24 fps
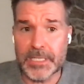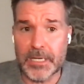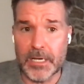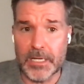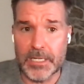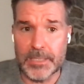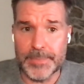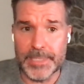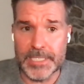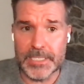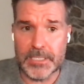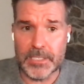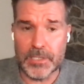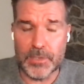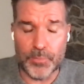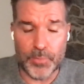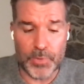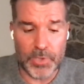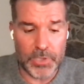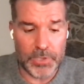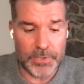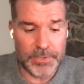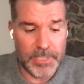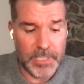economies of the
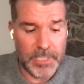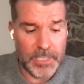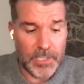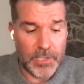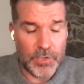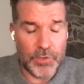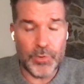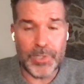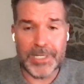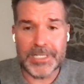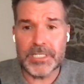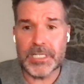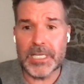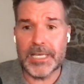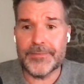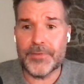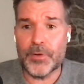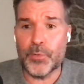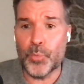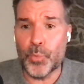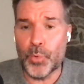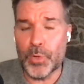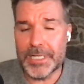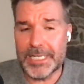world, you actually have a
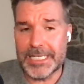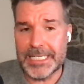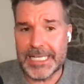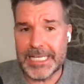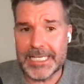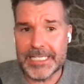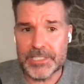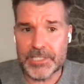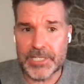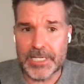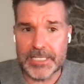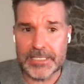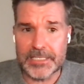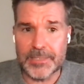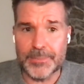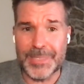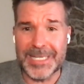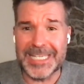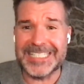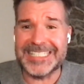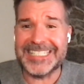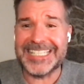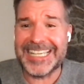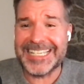1 in 8 chance of
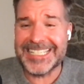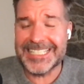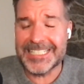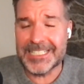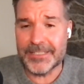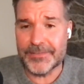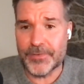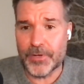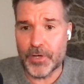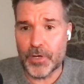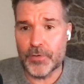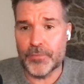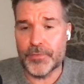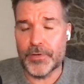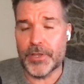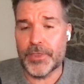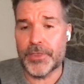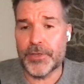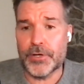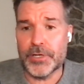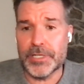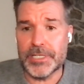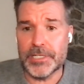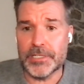being negative over a
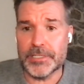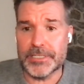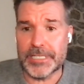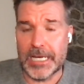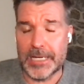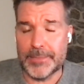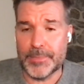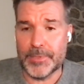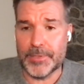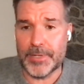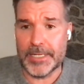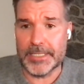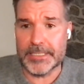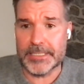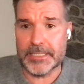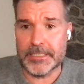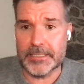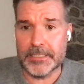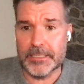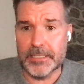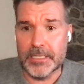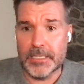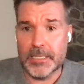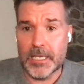30-year time
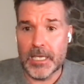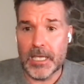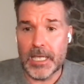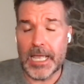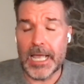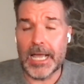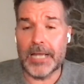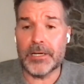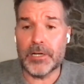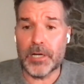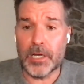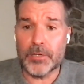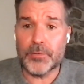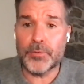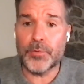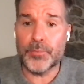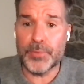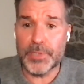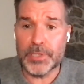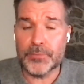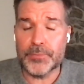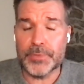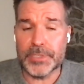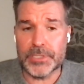horizon on a
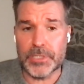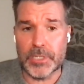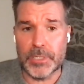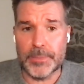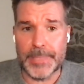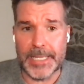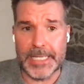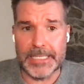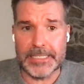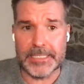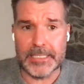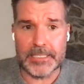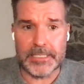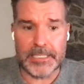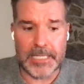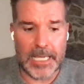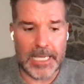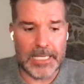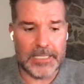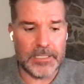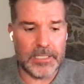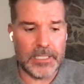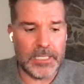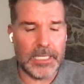real return basis.
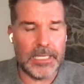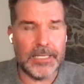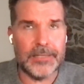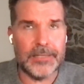And